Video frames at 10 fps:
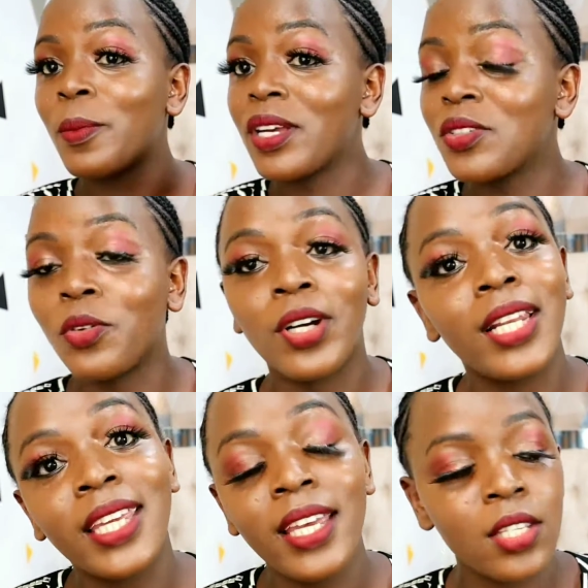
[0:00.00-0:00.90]
so much for
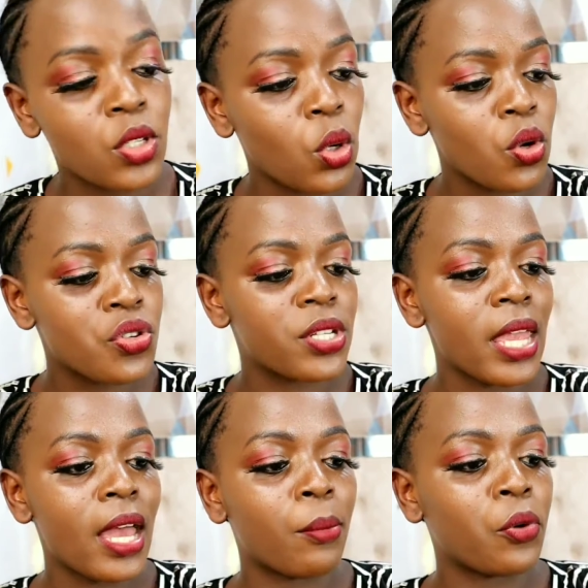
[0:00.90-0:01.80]
clicking. So
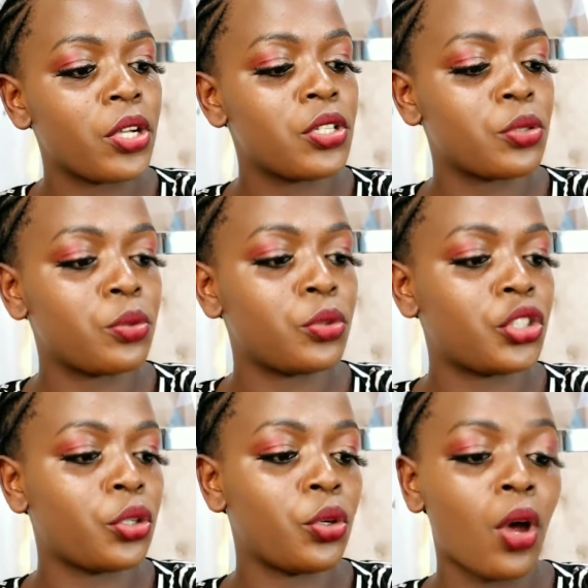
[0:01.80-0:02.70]
today I'm going
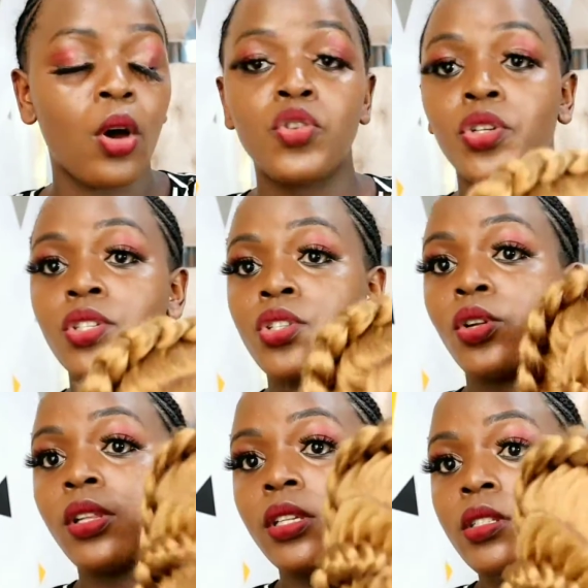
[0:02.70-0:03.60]
to show you how to
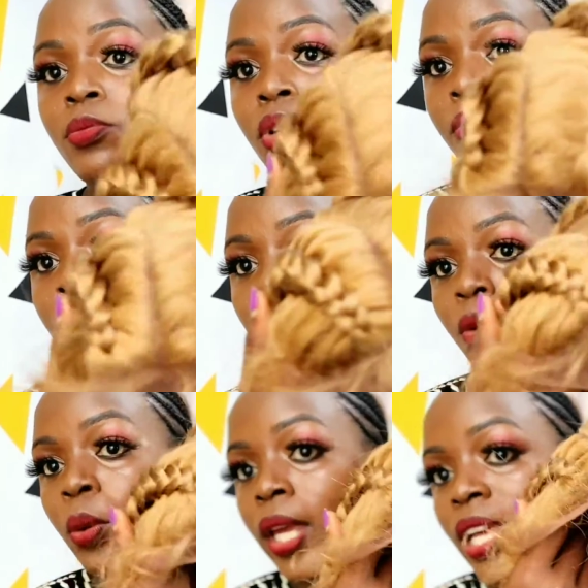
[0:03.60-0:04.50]
install this beautiful
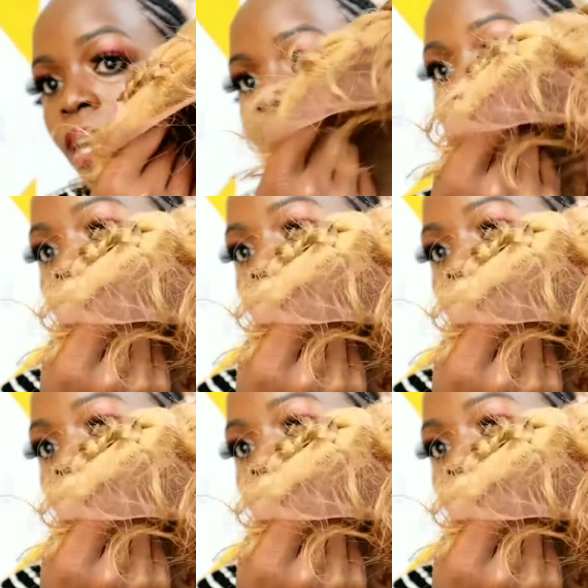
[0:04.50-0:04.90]
wig.